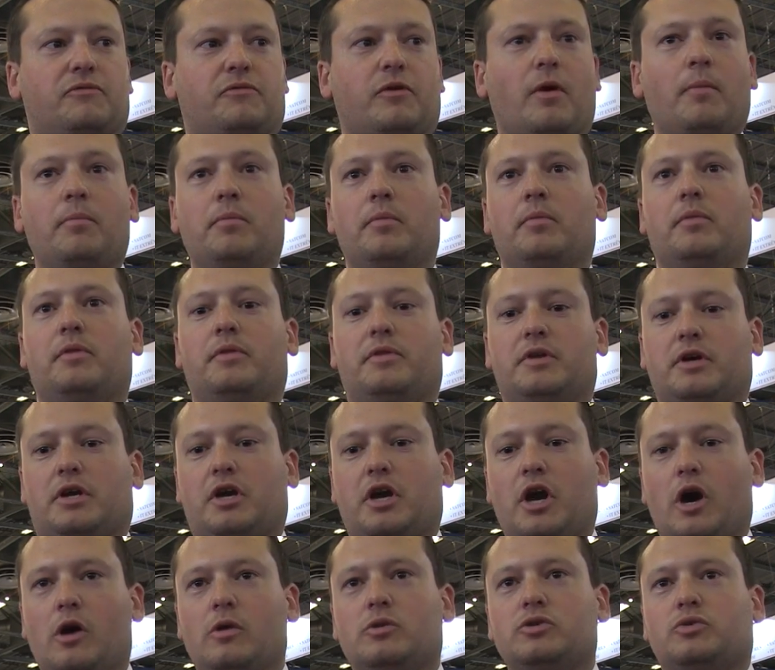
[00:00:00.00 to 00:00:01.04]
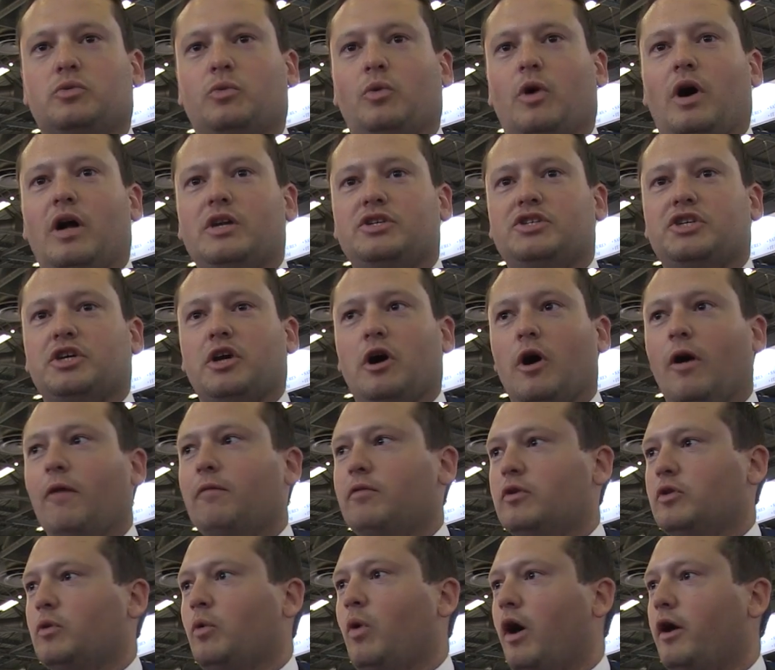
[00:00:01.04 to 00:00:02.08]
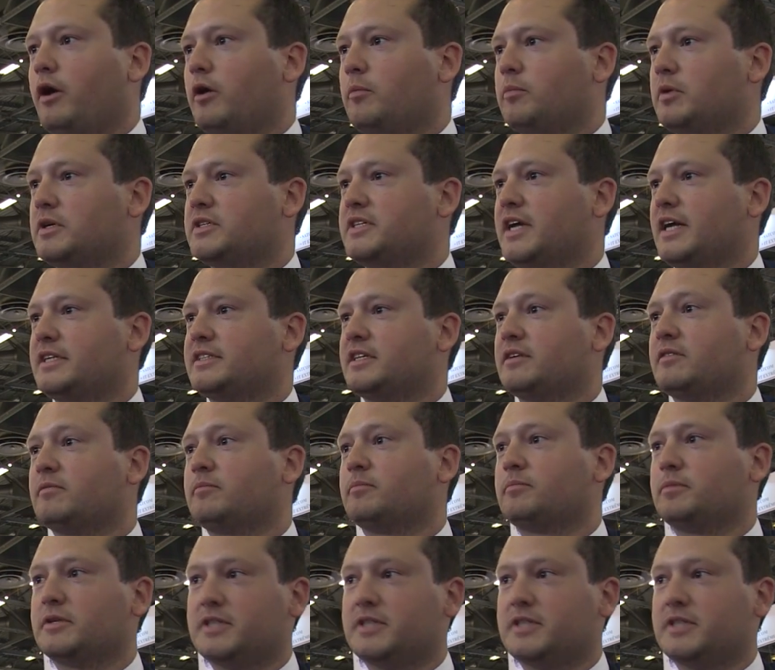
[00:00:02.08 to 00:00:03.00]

from the coast watching over the water, protecting